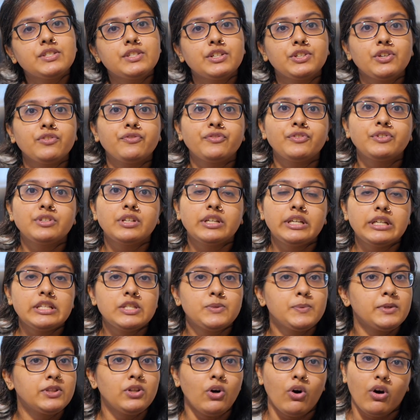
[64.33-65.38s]
that of
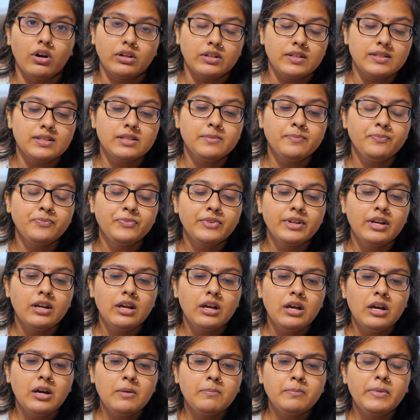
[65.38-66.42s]
kids with autism,
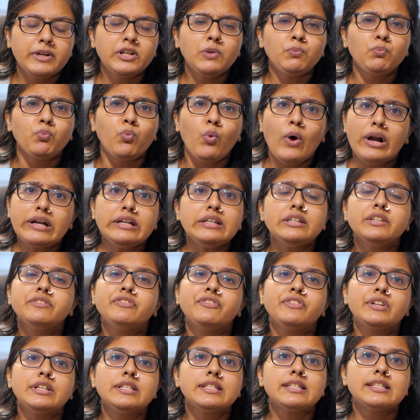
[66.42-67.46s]
but one
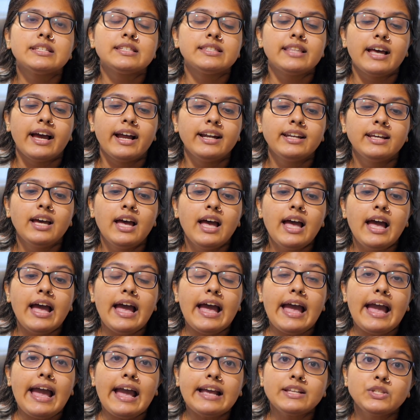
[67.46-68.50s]
difference is that
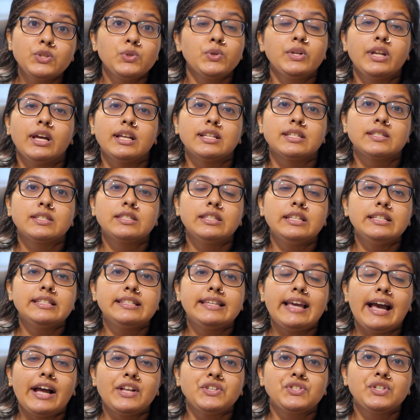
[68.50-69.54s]
as soon as these
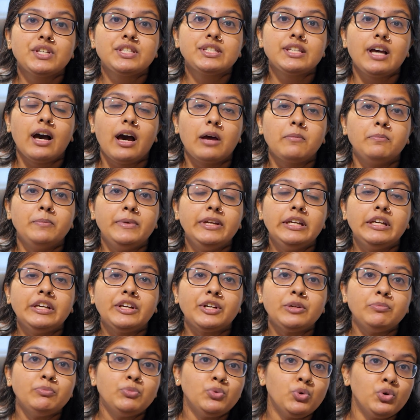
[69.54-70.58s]
gadgets are being
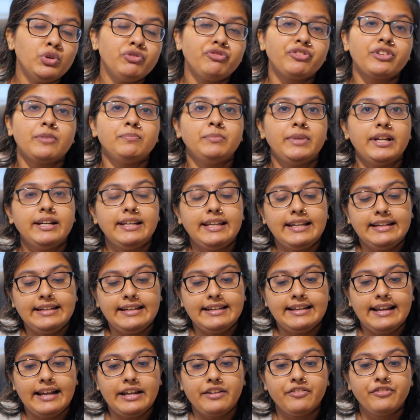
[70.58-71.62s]
removed from their
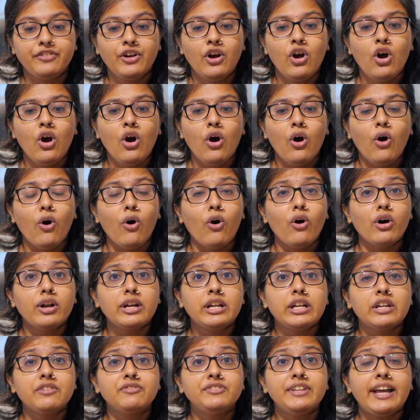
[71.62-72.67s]
daily life,
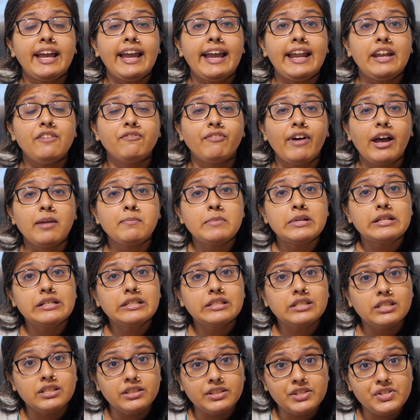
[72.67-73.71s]
or if the environmental
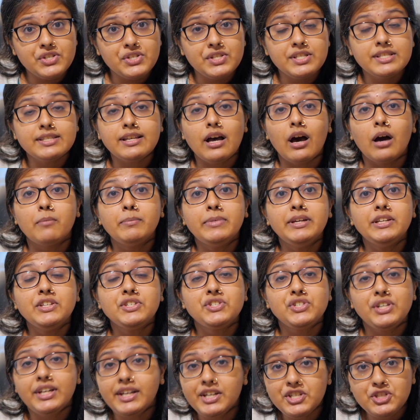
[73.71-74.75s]
conditions are being
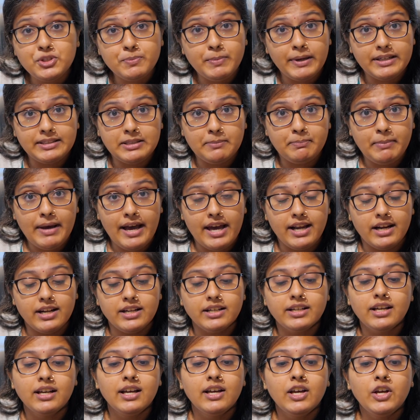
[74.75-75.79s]
changed by the
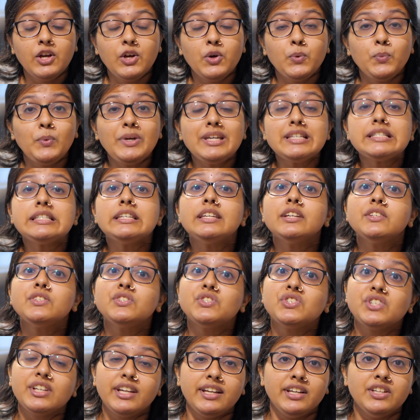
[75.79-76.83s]
parent, we see a
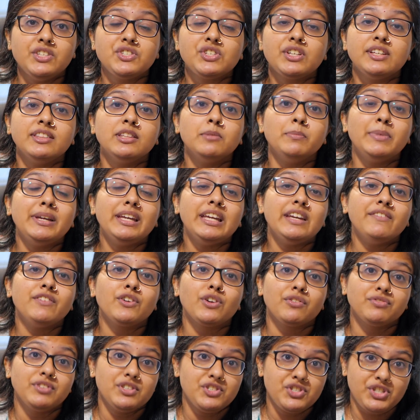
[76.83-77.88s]
change in the
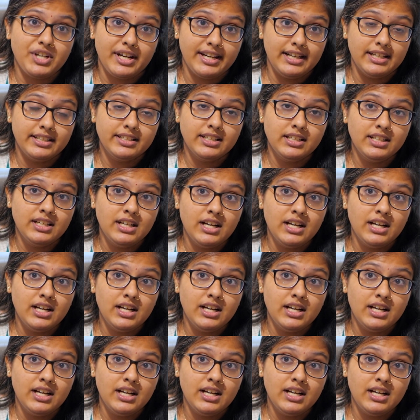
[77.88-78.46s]
behavior of the child.